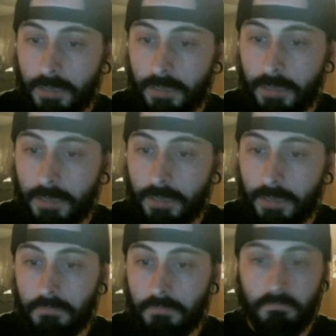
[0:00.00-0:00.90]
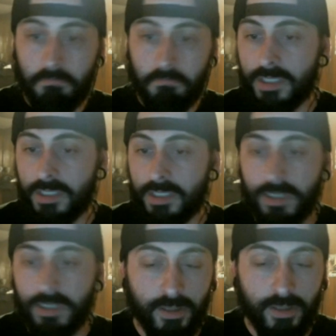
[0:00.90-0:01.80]
business into to that
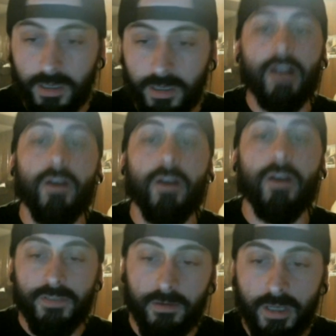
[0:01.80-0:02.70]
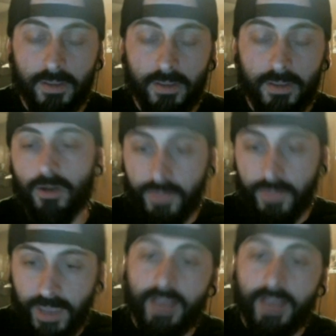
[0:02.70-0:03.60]
area of town.
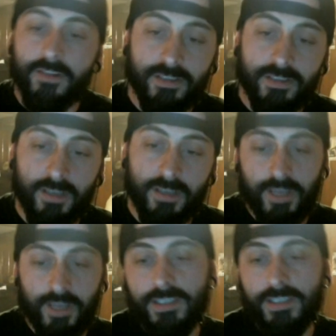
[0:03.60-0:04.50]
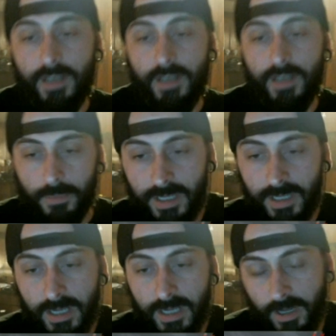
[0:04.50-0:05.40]
That stuff, they see numbers.
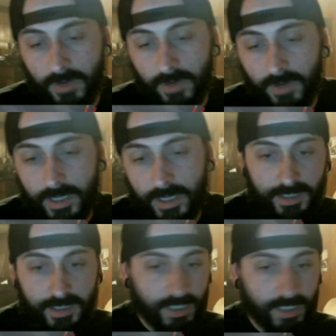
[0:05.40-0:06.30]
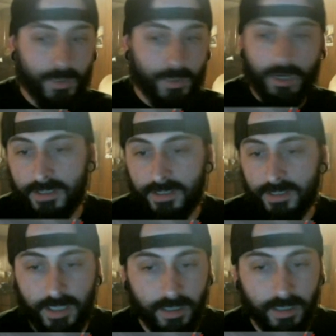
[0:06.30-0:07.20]
They don't necessarily see experience. They
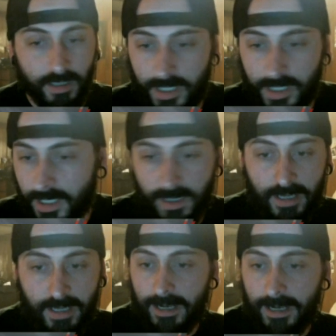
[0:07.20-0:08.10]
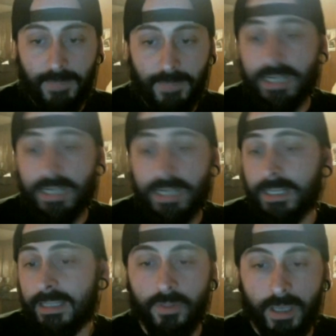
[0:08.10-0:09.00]
don't see anything
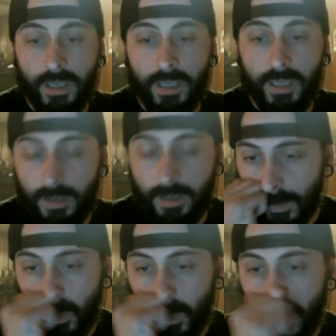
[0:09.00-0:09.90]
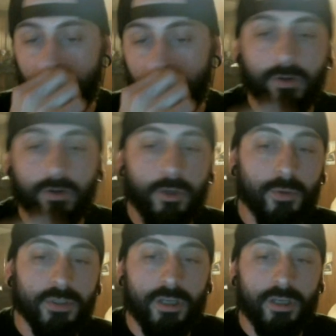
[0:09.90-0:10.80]
other than what kind of revenue is coming
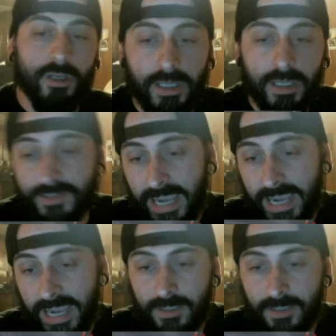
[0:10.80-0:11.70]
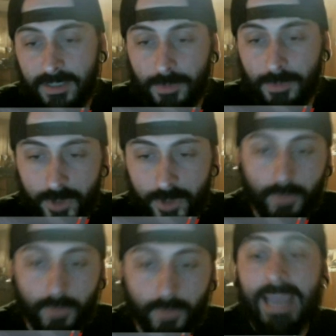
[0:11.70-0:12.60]
in that's taxable by them.